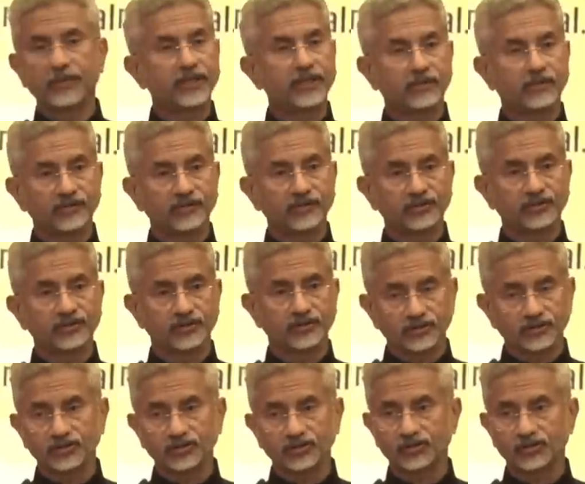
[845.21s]
of his
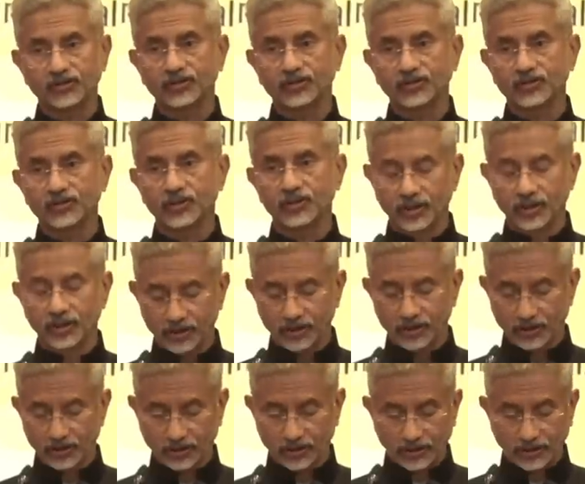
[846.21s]
decisions
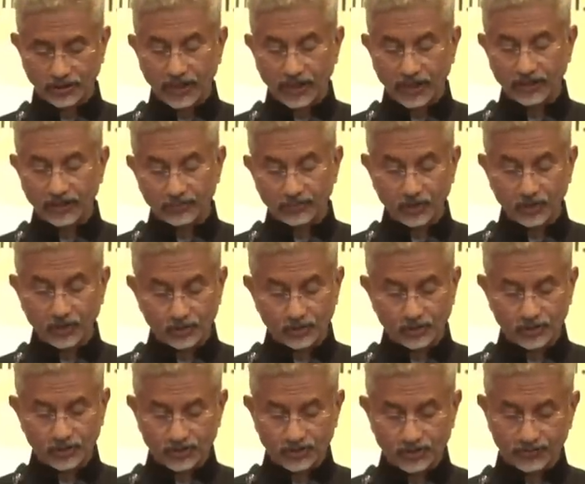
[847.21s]
and
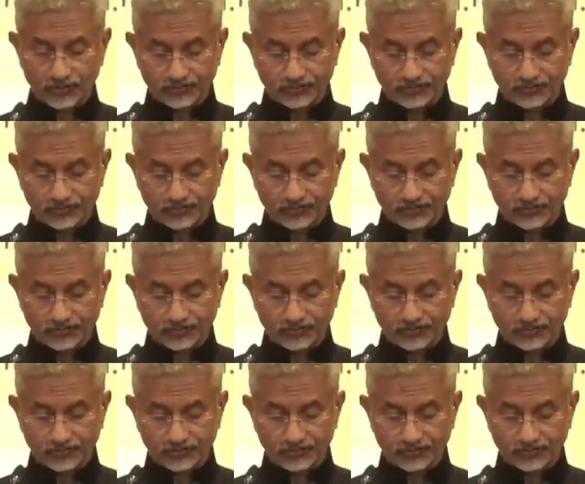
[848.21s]
approaches.